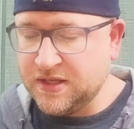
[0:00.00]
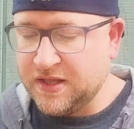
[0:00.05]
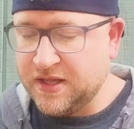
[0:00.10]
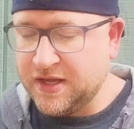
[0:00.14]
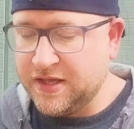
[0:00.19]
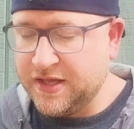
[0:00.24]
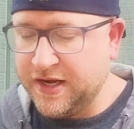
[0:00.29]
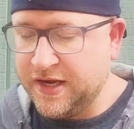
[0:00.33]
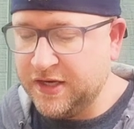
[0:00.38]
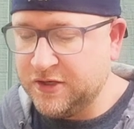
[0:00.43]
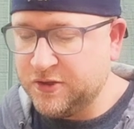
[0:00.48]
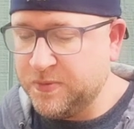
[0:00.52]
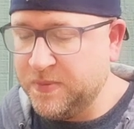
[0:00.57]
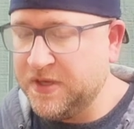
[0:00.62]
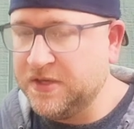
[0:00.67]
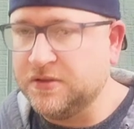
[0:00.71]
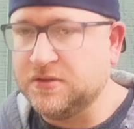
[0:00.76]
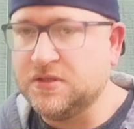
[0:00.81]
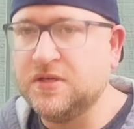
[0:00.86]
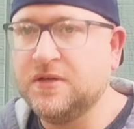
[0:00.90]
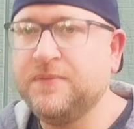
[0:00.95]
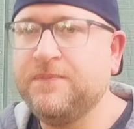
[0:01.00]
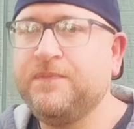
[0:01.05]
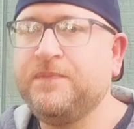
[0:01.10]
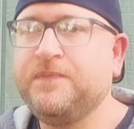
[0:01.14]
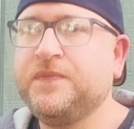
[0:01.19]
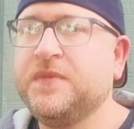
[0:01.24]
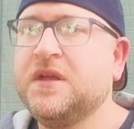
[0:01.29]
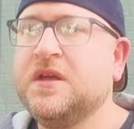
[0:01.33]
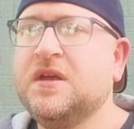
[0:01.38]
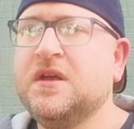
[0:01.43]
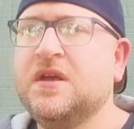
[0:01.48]
a lot like it smells.
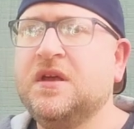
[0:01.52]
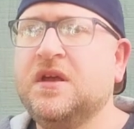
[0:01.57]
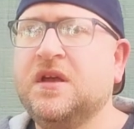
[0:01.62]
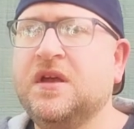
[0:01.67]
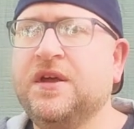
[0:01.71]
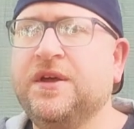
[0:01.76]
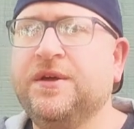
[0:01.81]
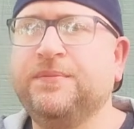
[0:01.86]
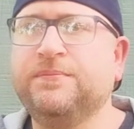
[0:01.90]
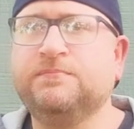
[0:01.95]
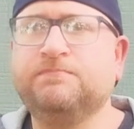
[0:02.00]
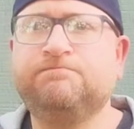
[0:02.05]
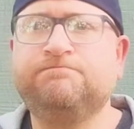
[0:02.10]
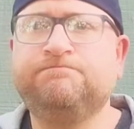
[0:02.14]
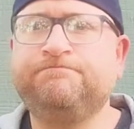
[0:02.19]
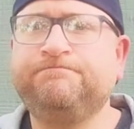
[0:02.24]
And